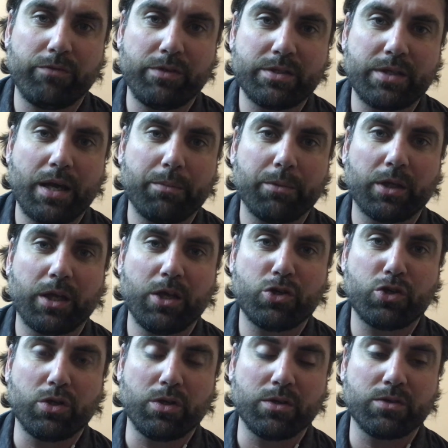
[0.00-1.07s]

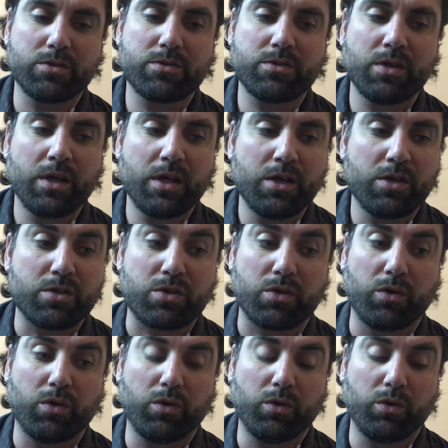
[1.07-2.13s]
applications,
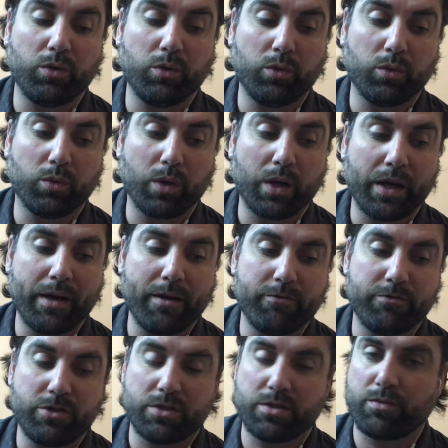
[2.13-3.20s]
so I
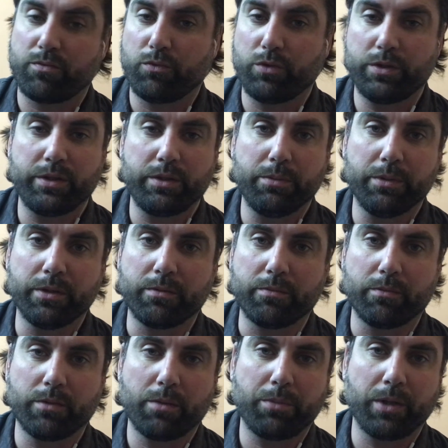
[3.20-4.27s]
have just really
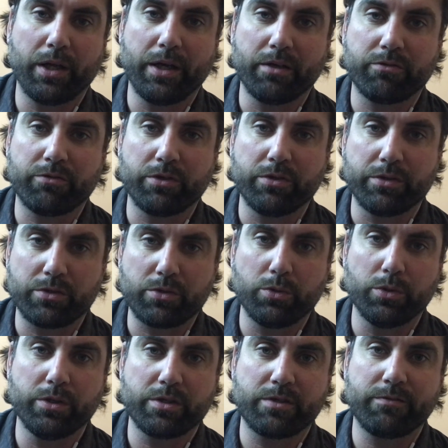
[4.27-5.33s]
been applying for the
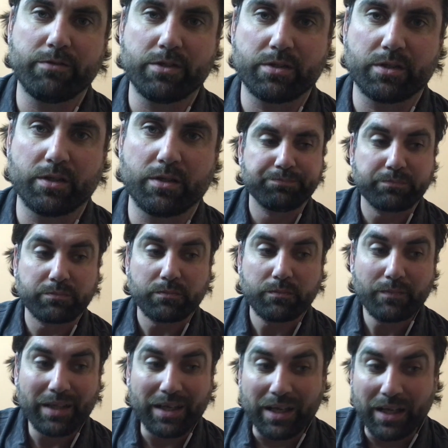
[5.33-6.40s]
tourist visa
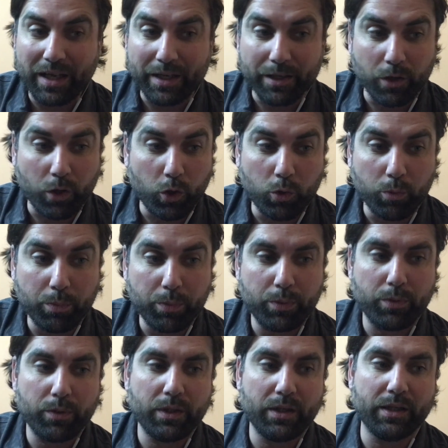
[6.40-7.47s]
in hope
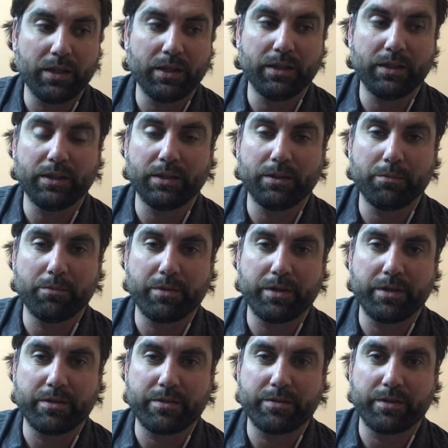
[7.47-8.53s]

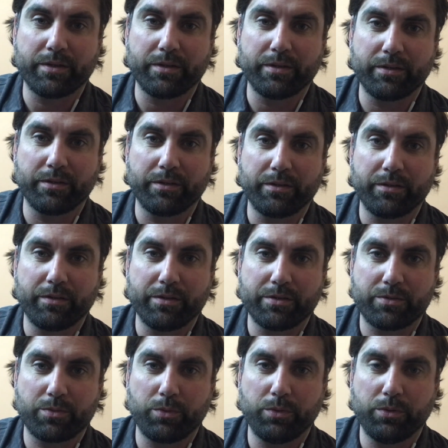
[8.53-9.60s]
that
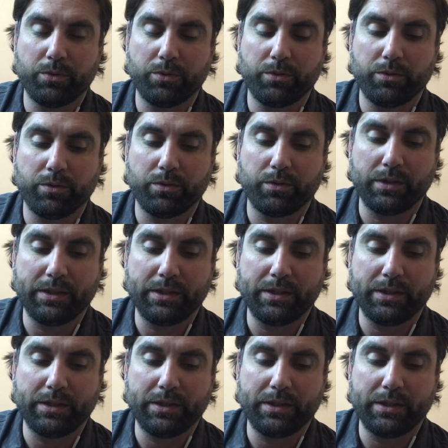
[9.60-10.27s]
this will